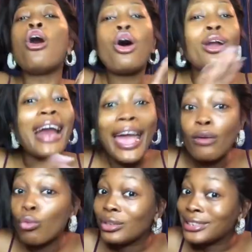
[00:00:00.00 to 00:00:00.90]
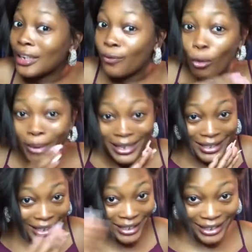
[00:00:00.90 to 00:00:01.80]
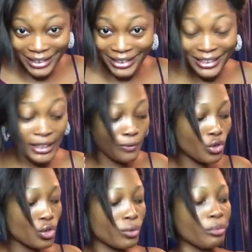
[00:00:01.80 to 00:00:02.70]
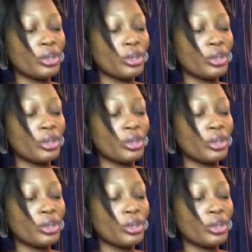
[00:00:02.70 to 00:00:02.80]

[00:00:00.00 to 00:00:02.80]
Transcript: All I wanted for my skin is even tone,